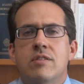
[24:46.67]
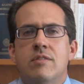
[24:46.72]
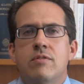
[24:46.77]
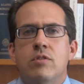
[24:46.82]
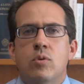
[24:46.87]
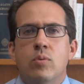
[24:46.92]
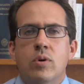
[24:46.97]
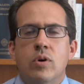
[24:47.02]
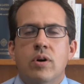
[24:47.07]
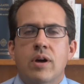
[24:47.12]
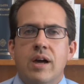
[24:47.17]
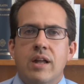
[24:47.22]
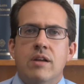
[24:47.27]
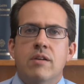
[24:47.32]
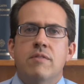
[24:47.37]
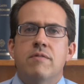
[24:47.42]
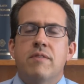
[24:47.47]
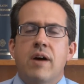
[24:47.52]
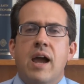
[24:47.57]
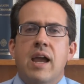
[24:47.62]
if you will, kind
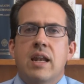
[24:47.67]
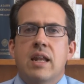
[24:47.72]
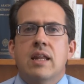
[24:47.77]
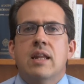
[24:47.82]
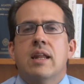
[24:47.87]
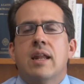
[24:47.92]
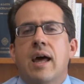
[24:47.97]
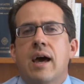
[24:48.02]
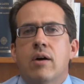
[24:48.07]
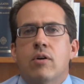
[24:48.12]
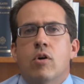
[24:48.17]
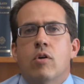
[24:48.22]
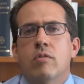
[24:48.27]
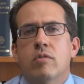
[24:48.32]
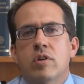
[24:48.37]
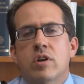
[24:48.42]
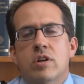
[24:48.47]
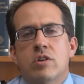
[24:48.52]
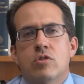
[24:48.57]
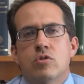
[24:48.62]
of fighting it out
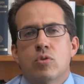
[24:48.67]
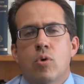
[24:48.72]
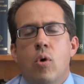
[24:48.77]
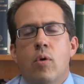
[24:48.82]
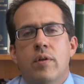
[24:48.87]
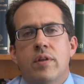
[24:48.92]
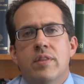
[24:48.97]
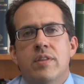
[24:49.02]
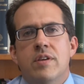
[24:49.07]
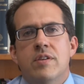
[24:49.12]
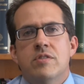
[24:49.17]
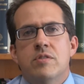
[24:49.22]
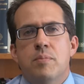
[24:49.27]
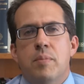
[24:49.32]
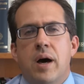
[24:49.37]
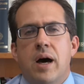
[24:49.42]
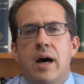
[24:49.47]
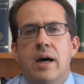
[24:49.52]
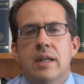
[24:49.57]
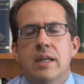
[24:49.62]
over controlling this
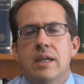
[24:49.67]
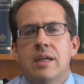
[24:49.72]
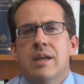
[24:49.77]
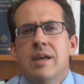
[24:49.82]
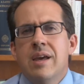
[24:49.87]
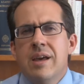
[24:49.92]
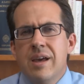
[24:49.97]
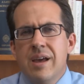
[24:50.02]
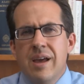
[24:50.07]
body?